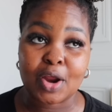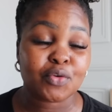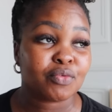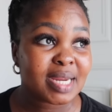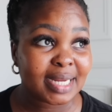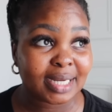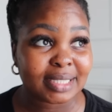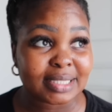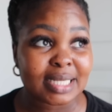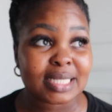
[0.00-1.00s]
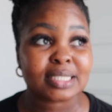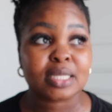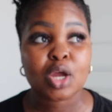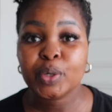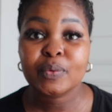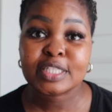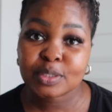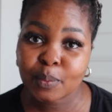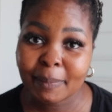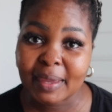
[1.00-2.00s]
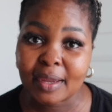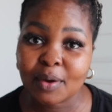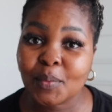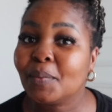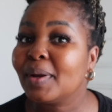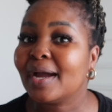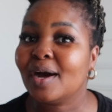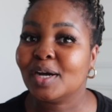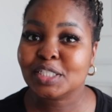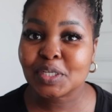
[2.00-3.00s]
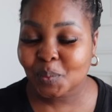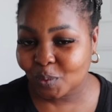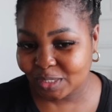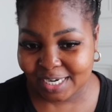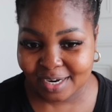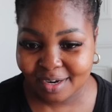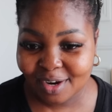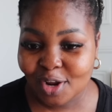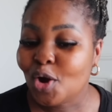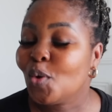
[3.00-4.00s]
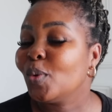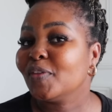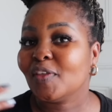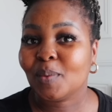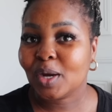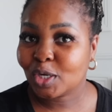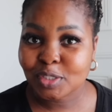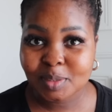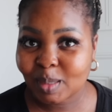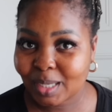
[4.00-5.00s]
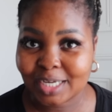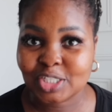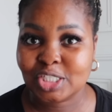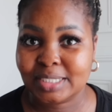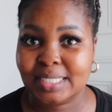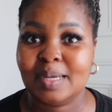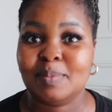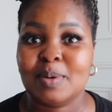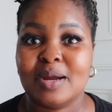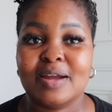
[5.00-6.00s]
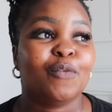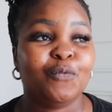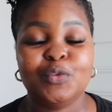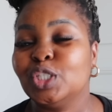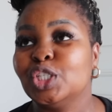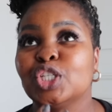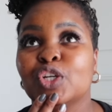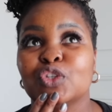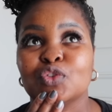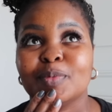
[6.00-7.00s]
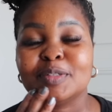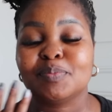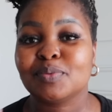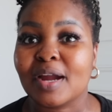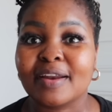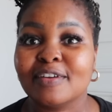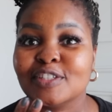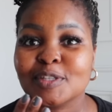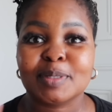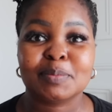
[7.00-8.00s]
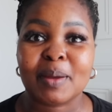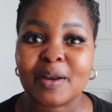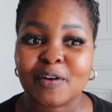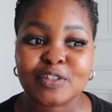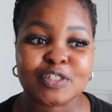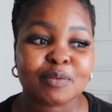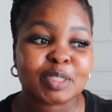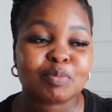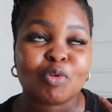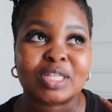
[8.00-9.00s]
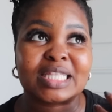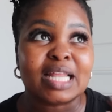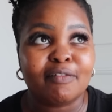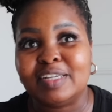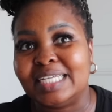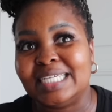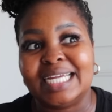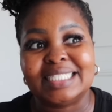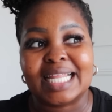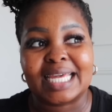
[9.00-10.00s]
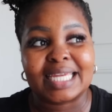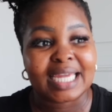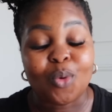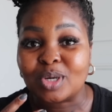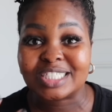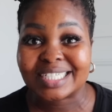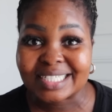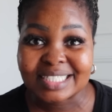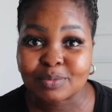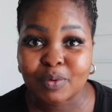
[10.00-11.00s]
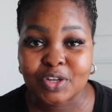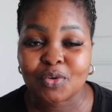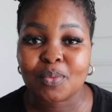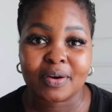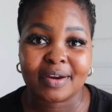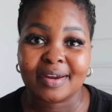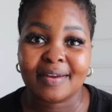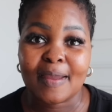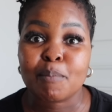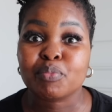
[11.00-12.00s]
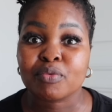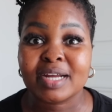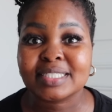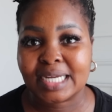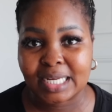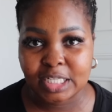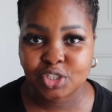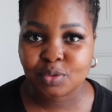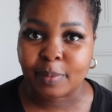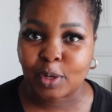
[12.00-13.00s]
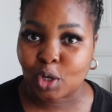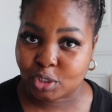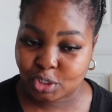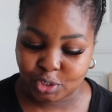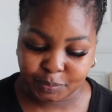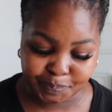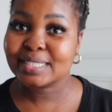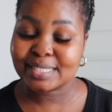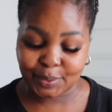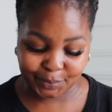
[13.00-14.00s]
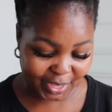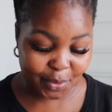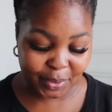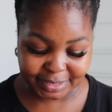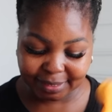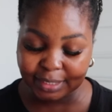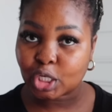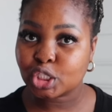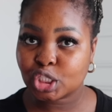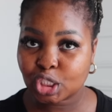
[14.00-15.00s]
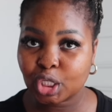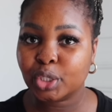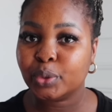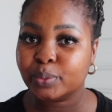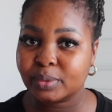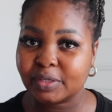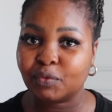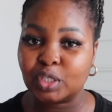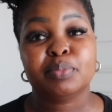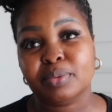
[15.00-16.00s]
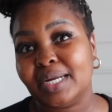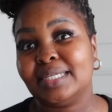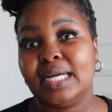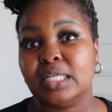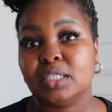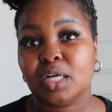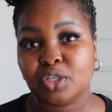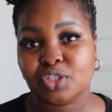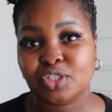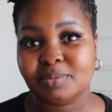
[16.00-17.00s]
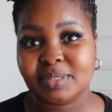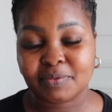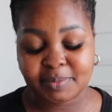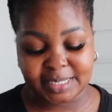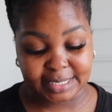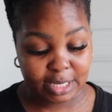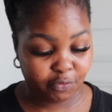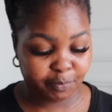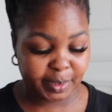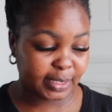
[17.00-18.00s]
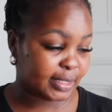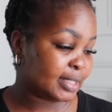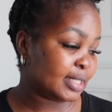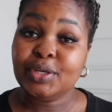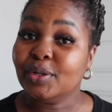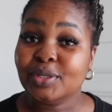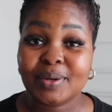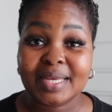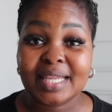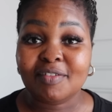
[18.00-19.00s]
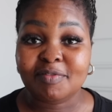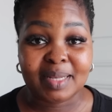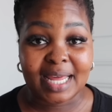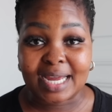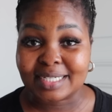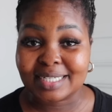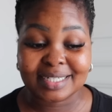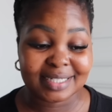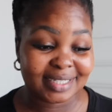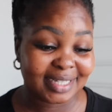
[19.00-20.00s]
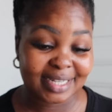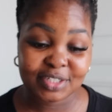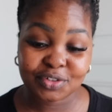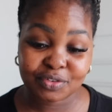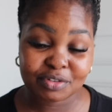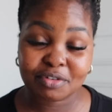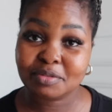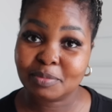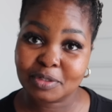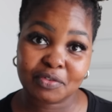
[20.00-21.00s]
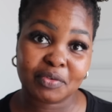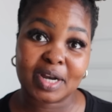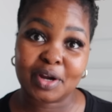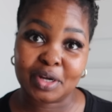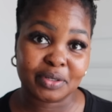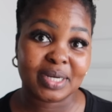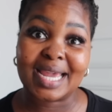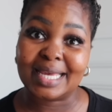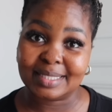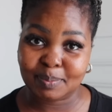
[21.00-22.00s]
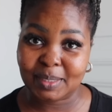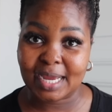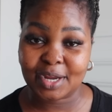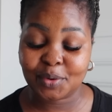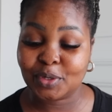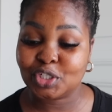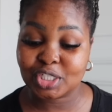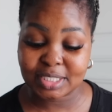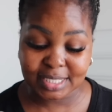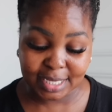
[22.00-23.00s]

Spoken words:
I realized is when we're swimming, when we're underwater with our Osmo action camera, the footage looks so much brighter and so much better and so much more lovely and like gorgeous when you're wearing a bright colored swimming costume. So I went and got two different bright colored costumes for myself because y'all know I love black. And as a result, most of what I own is black, which is